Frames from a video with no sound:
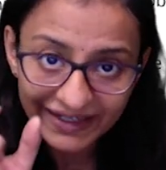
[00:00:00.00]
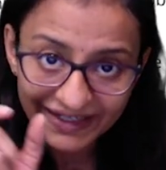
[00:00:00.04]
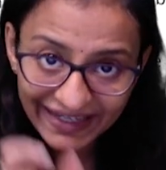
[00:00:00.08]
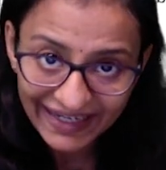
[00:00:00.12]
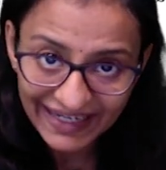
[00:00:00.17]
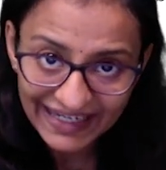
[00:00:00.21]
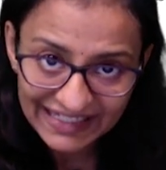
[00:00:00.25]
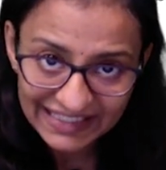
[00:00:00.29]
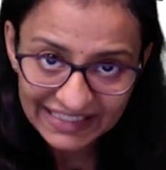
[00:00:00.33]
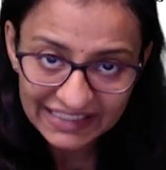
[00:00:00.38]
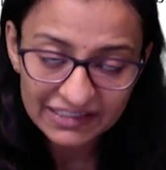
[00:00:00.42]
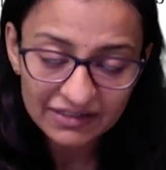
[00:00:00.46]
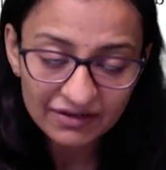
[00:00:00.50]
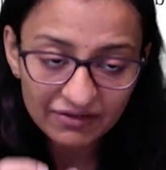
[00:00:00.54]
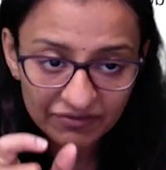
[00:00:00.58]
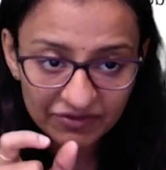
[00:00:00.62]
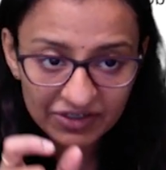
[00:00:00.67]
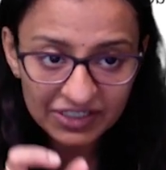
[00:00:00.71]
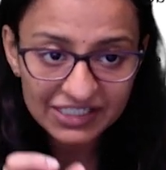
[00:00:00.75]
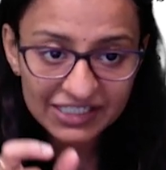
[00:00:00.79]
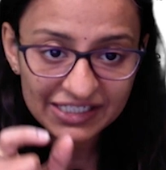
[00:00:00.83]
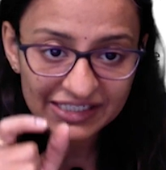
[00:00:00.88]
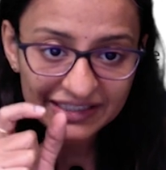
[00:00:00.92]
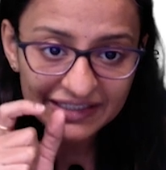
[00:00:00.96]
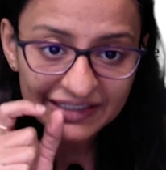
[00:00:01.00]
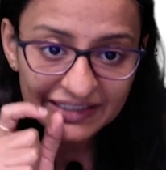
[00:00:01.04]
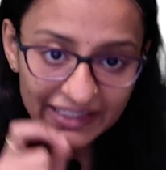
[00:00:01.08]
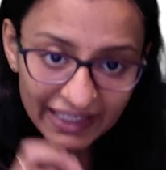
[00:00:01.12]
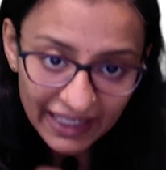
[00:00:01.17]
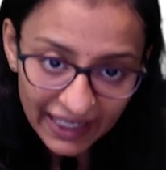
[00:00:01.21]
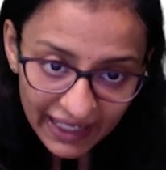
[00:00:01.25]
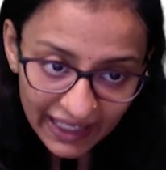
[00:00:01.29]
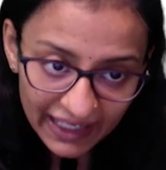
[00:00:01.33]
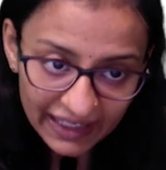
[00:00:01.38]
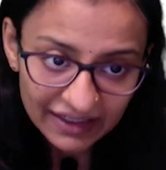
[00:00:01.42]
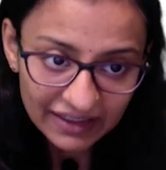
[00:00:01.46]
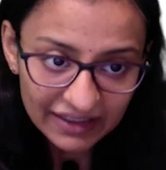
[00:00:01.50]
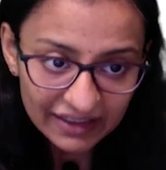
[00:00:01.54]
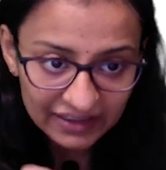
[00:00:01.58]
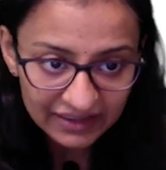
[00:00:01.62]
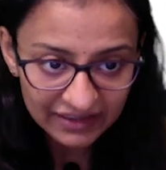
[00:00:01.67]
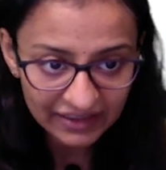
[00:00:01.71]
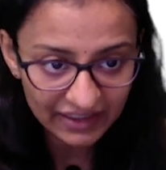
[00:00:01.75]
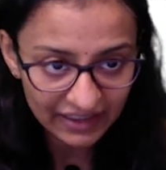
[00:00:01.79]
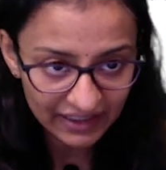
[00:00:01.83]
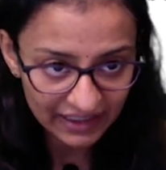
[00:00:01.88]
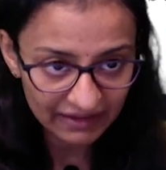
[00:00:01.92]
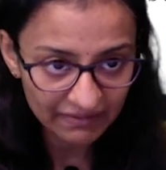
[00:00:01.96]
text which is there
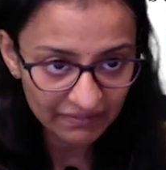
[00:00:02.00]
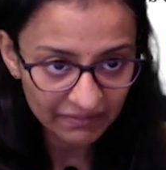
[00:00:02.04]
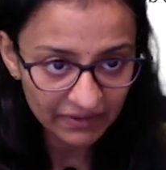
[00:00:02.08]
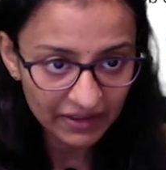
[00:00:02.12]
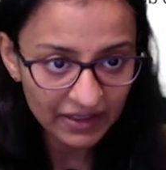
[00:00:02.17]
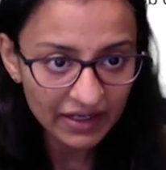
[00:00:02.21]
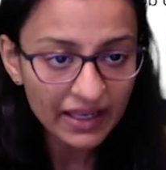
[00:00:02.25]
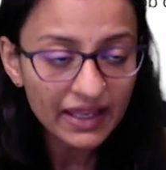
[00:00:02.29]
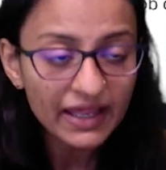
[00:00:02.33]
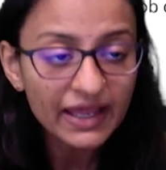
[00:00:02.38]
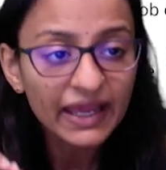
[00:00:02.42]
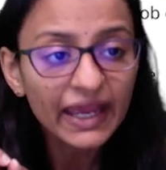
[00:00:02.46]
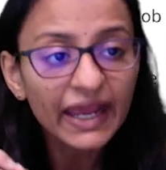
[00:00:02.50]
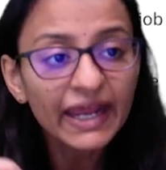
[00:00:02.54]
in the label,